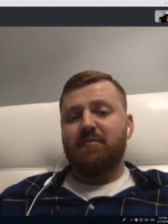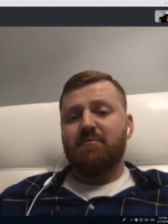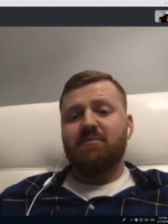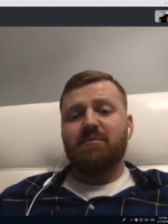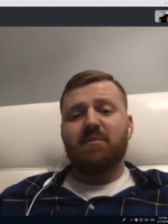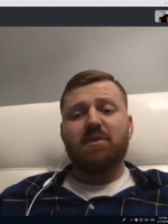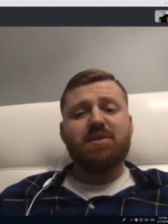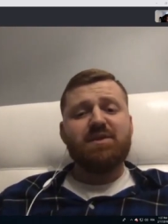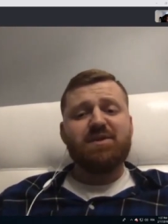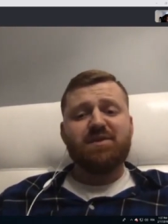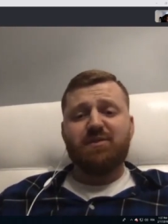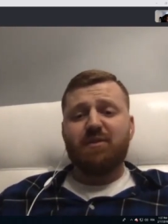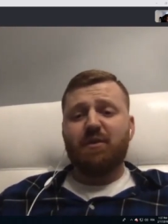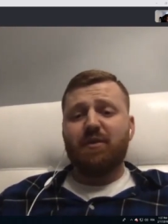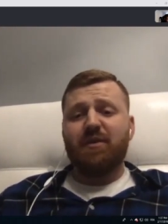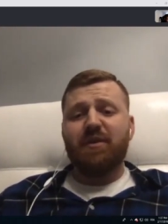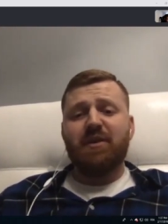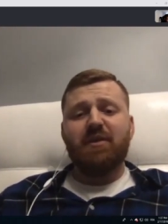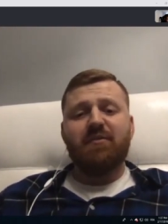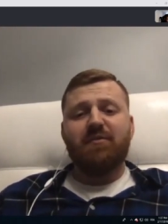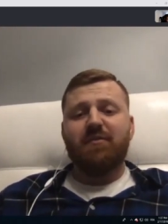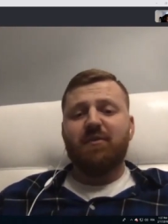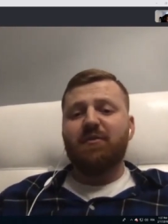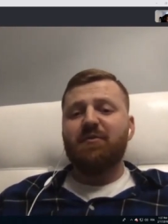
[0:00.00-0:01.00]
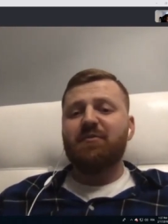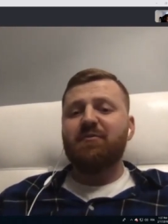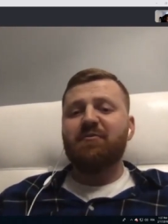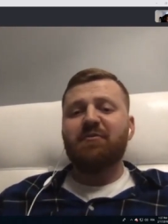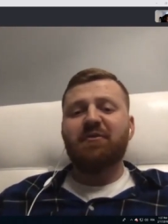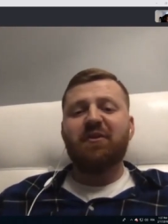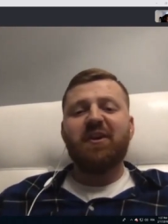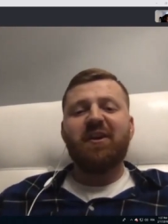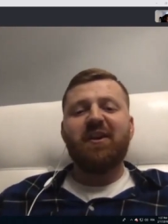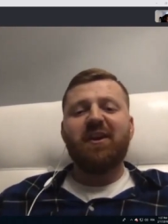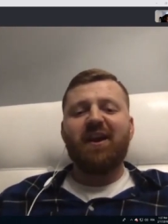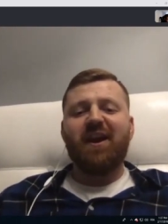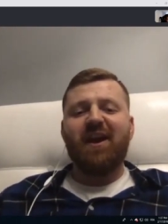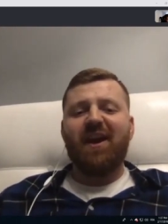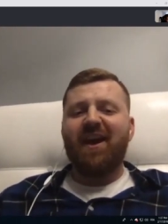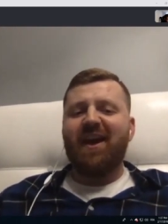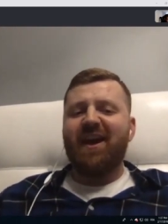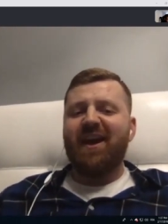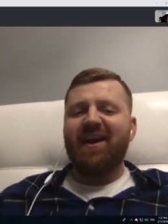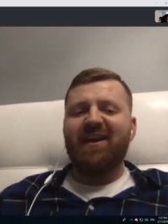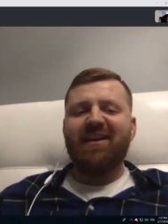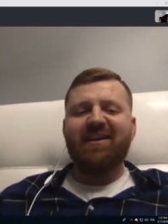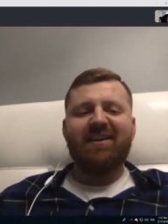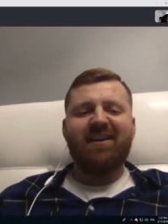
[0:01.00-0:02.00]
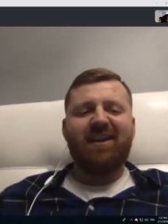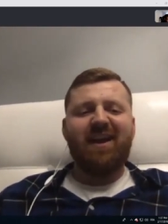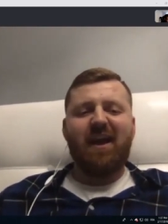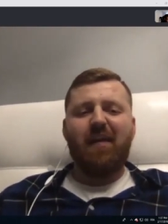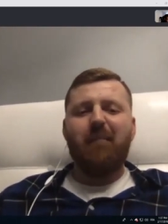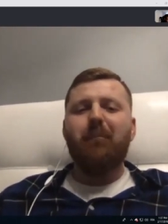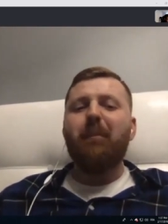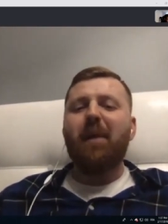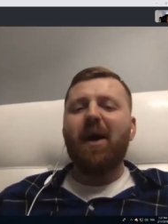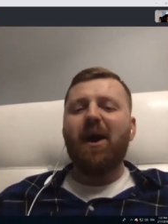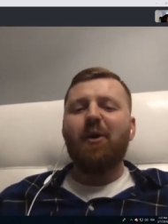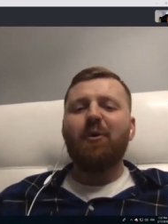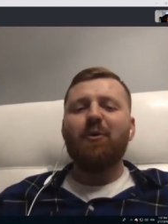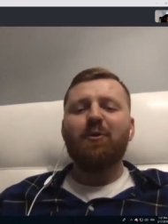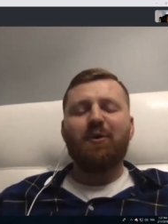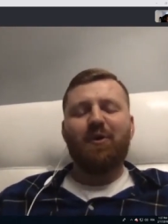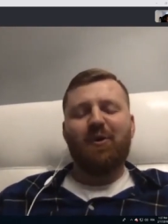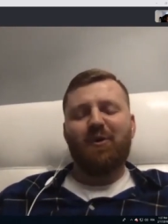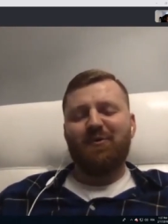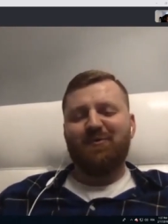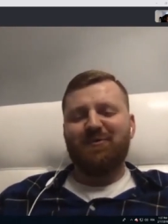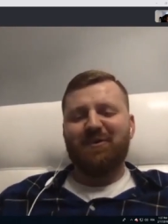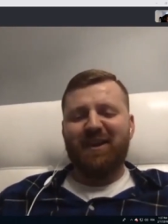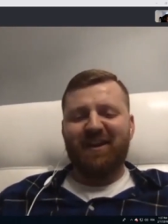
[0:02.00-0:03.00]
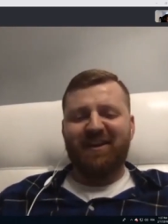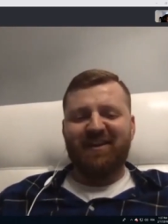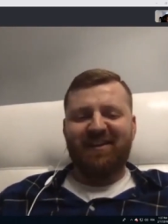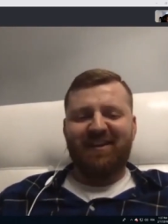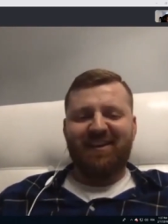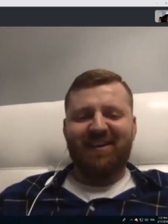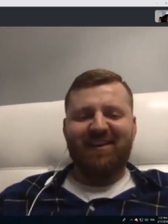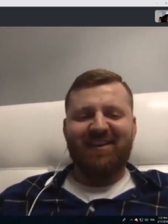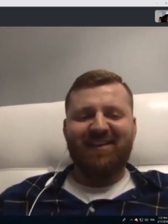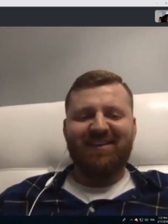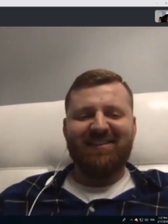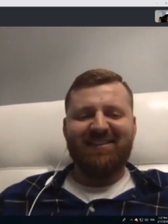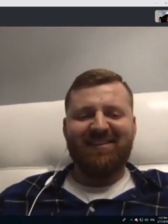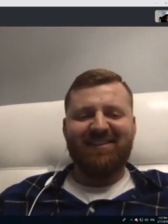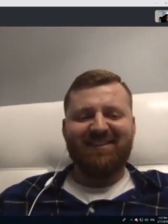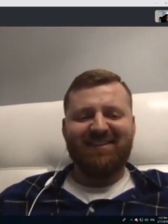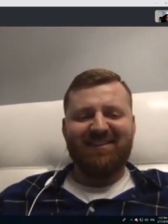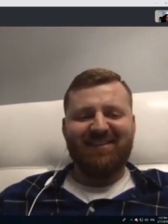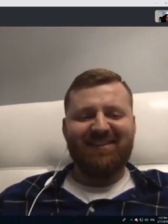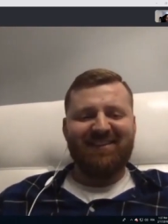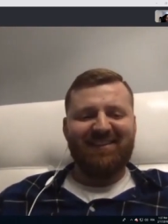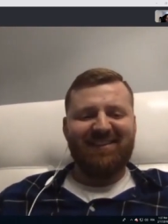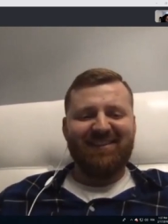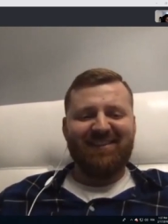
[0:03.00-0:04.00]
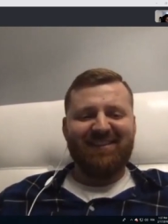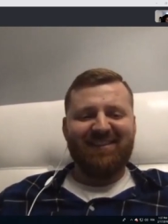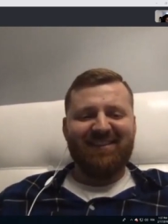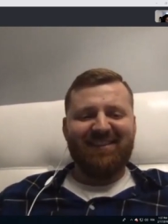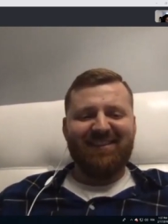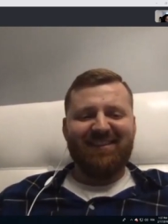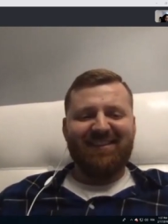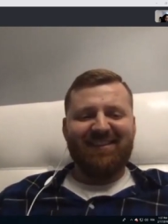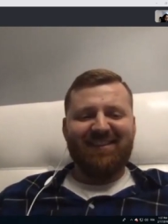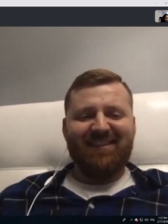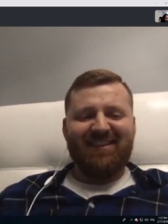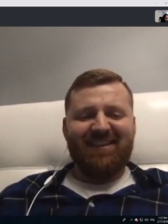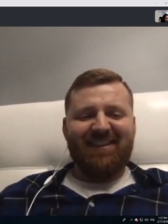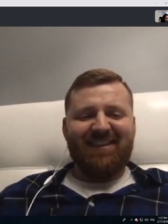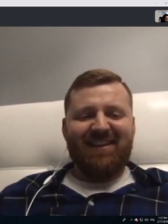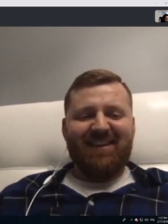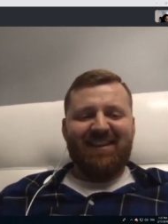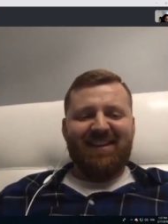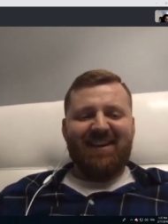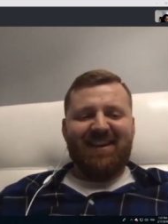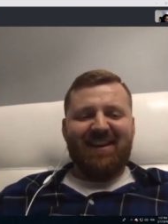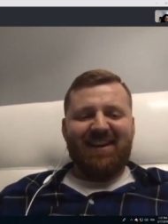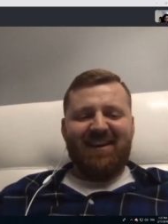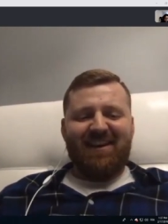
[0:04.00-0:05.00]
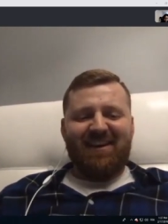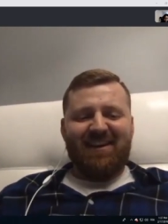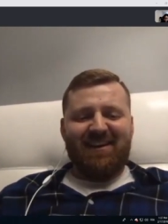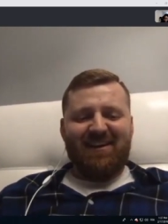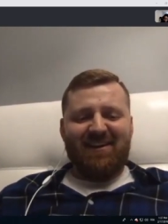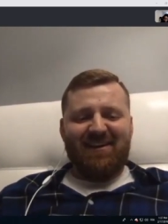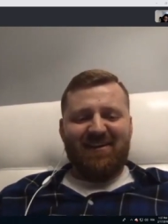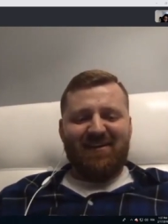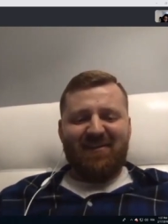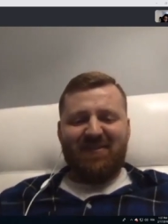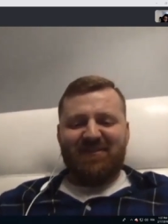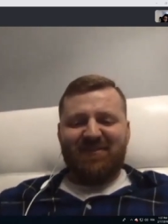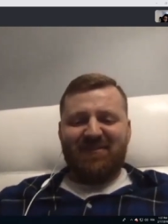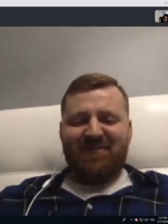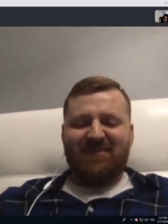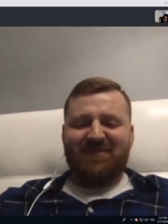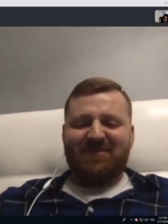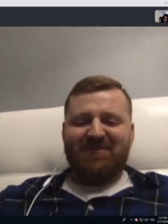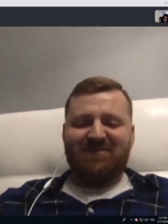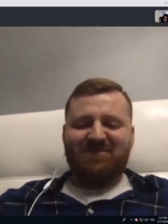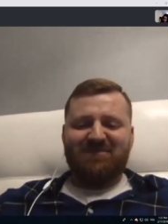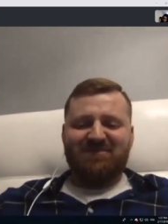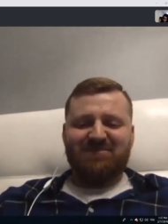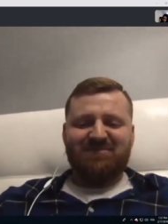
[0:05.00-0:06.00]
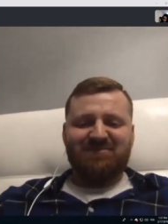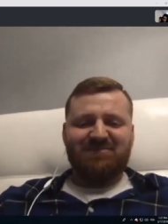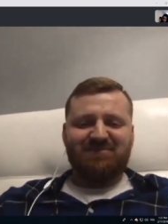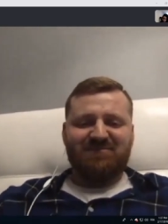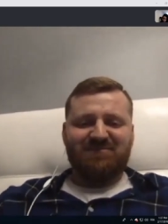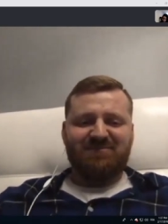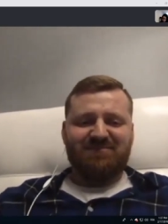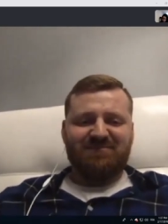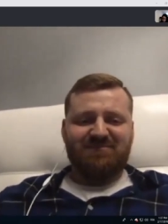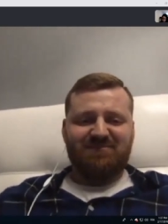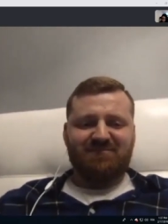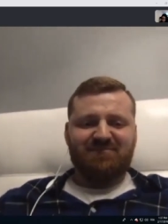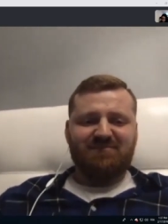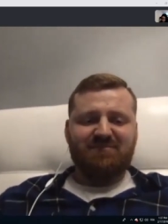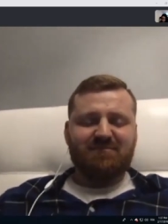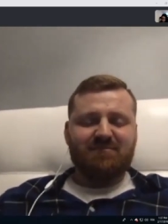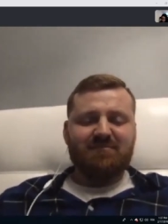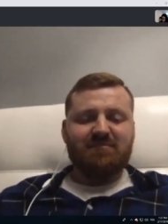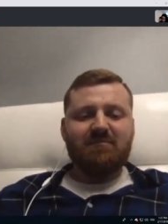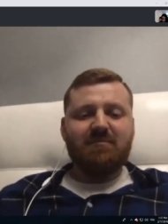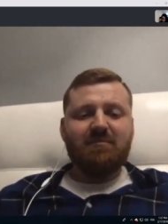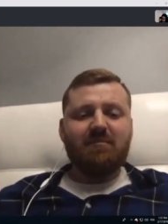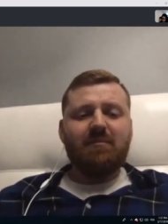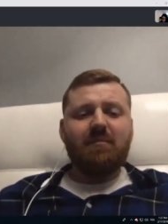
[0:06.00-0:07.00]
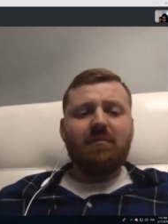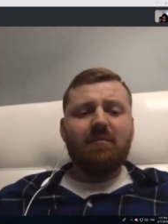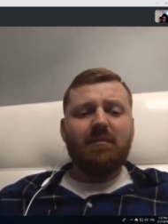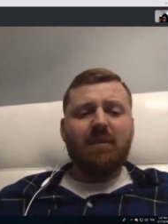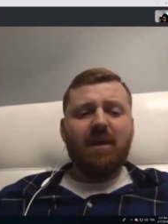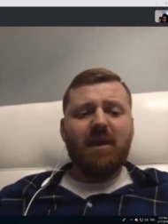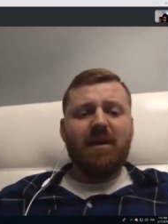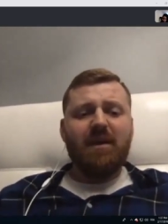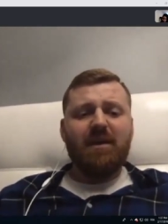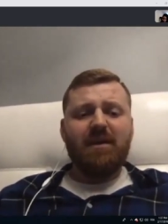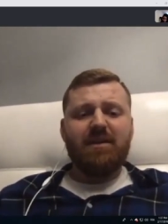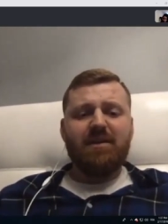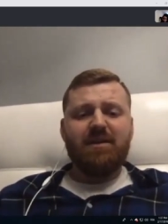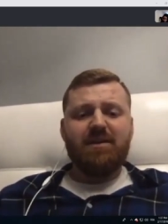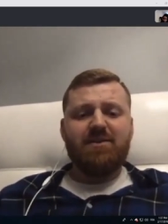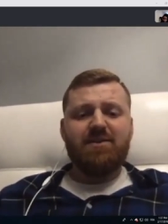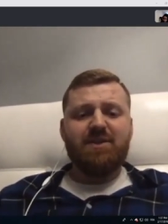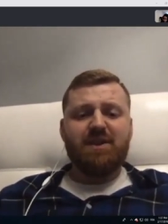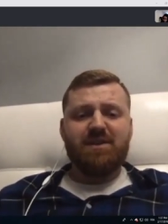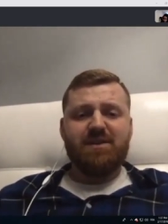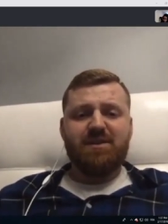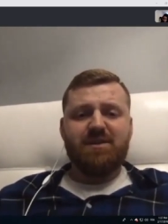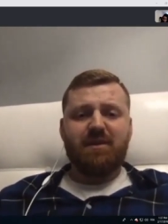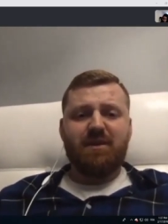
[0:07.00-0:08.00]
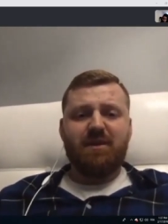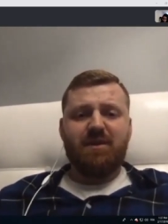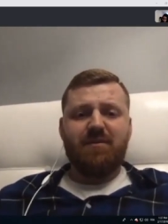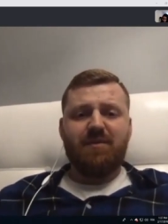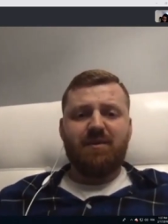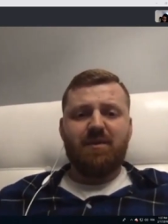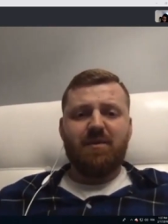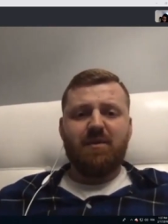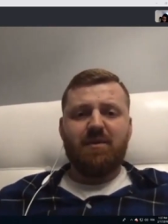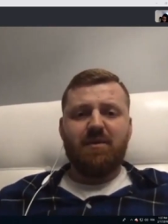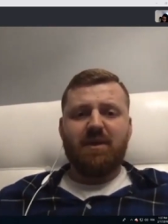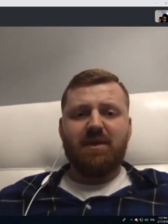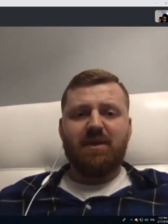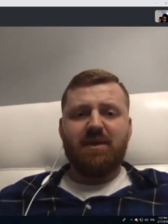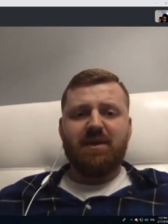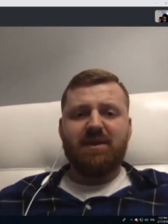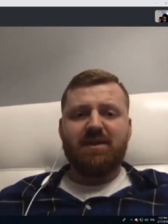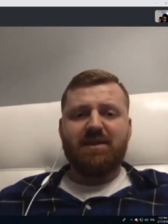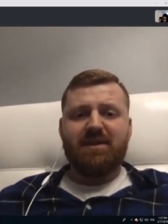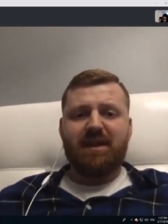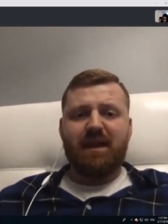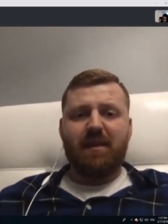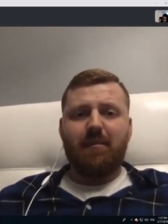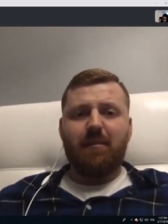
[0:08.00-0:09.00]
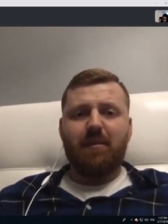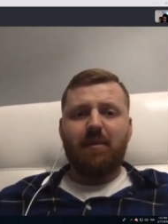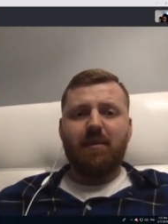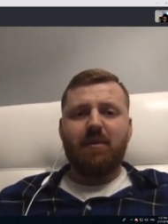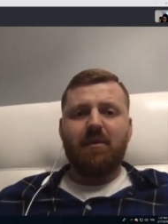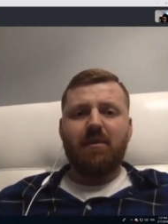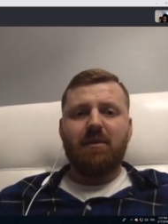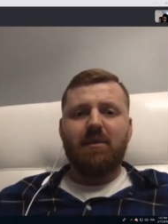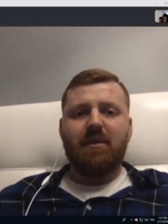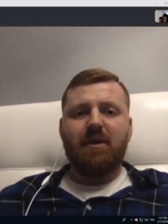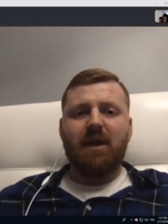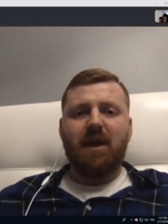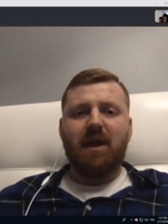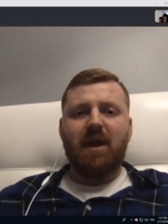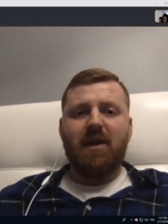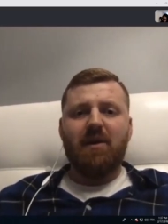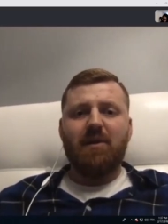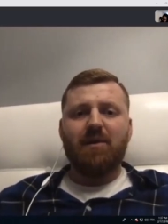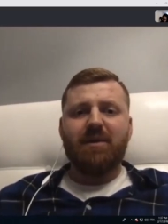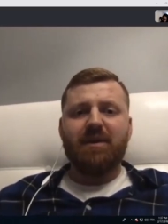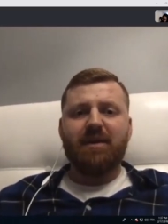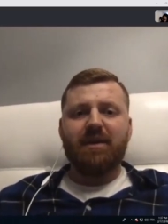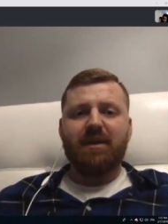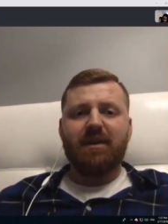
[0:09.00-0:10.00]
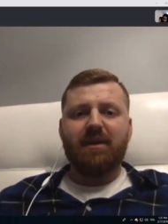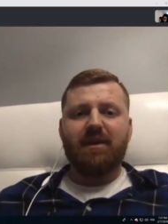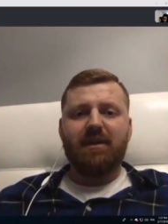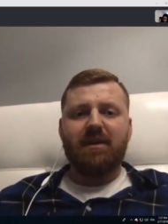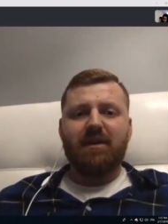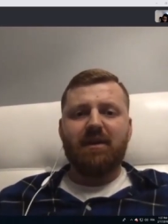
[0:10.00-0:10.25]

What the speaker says: storing for free any amount of data. And just to give you an example how the